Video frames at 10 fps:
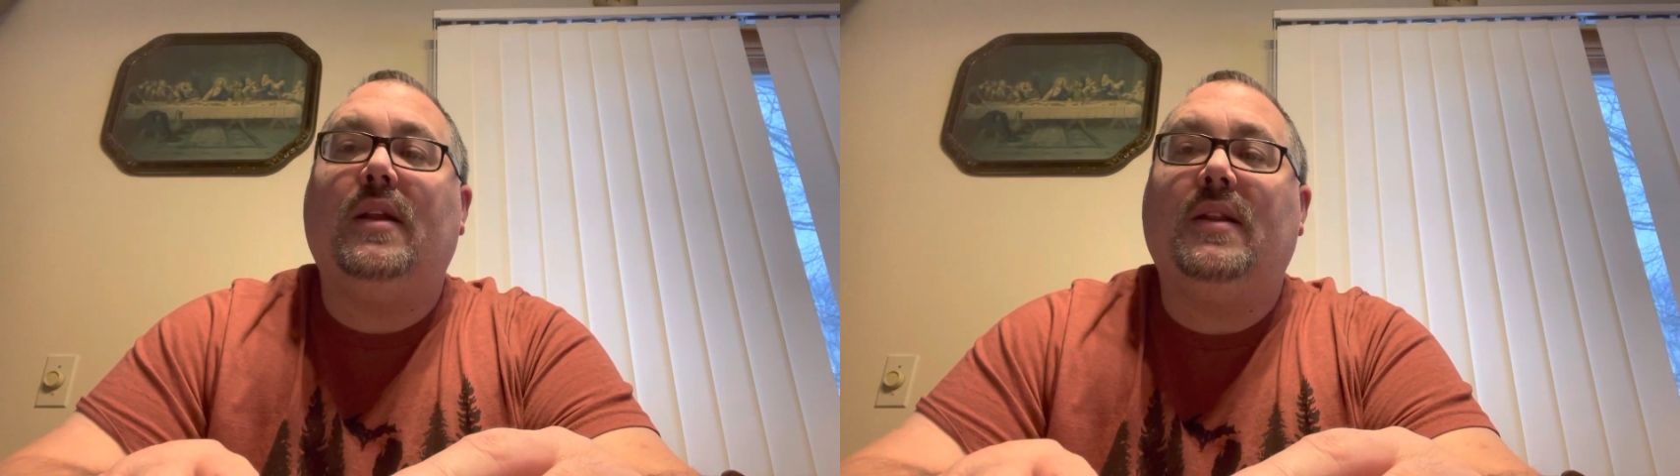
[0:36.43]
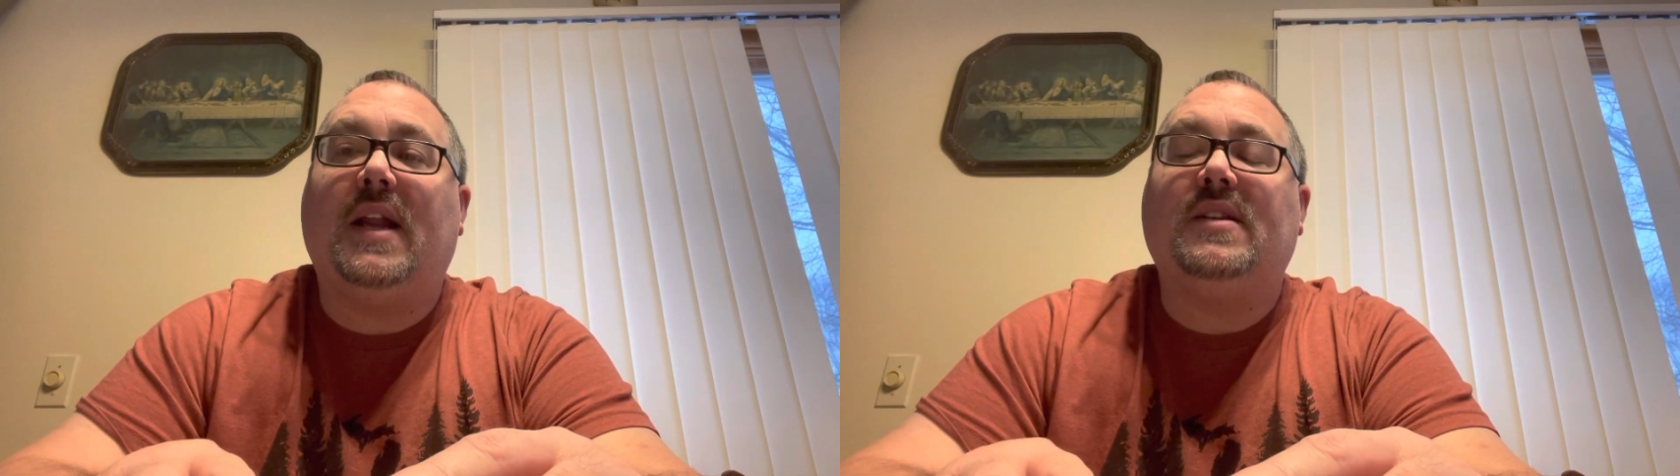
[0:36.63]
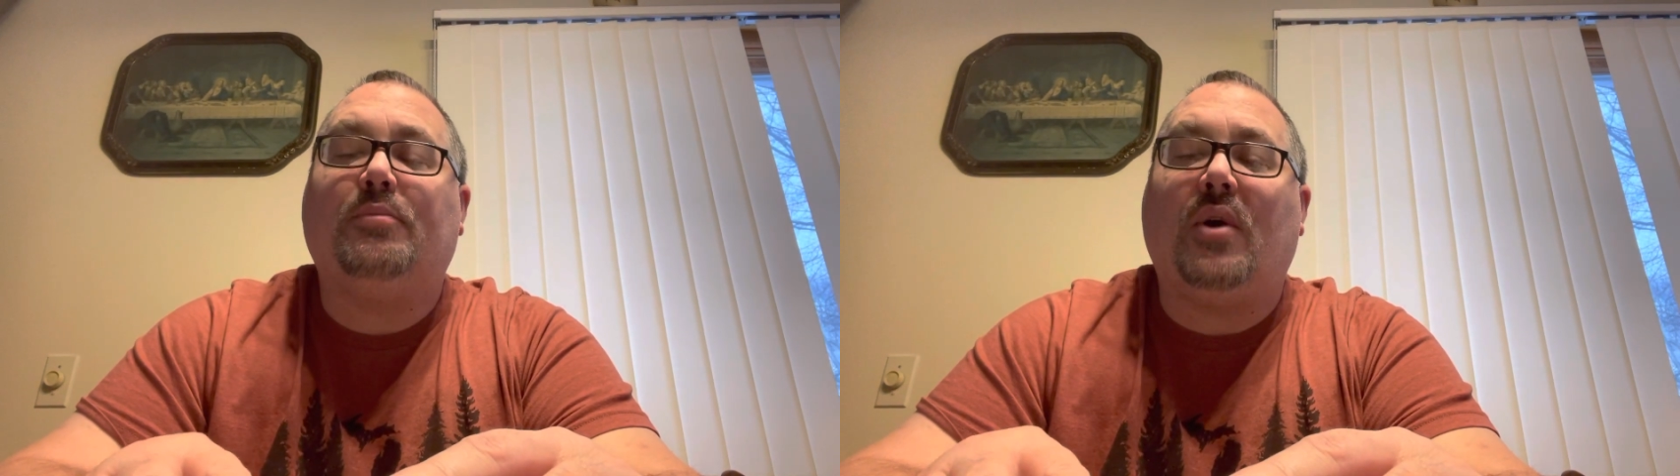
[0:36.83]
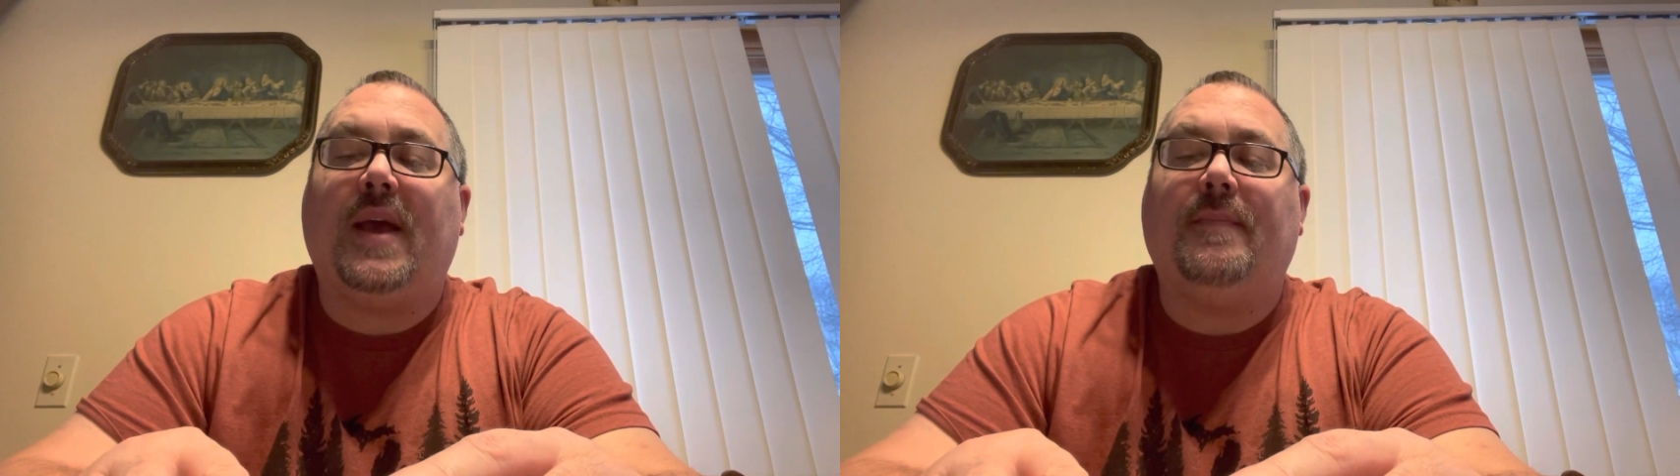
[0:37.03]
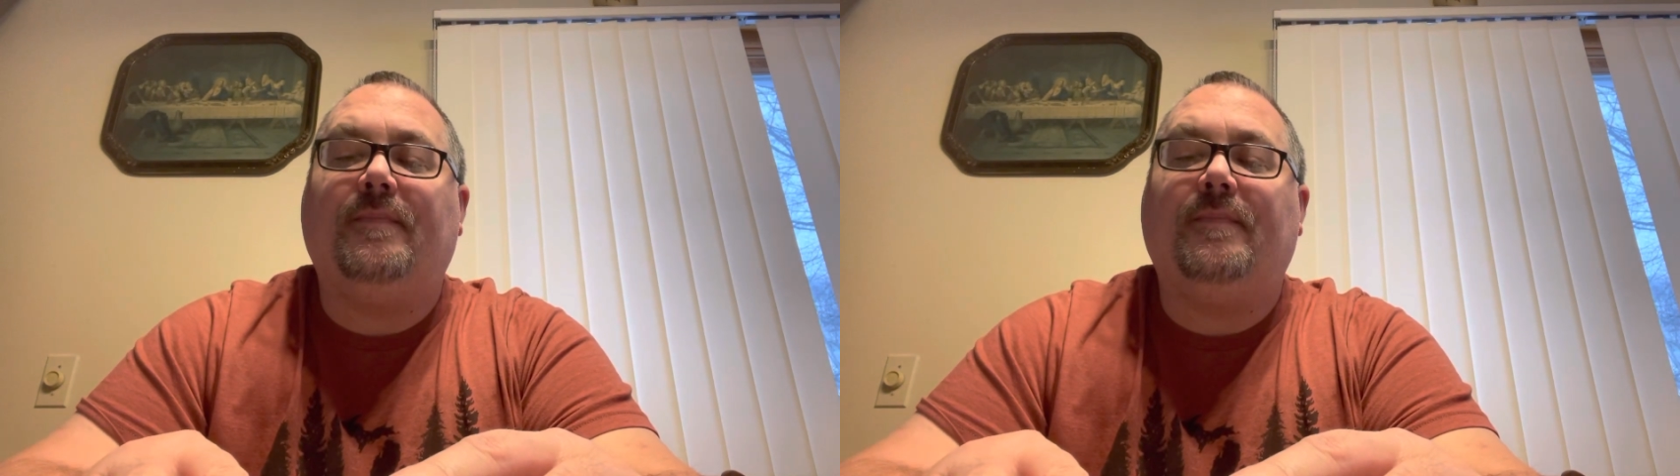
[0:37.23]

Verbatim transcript: Let us pray.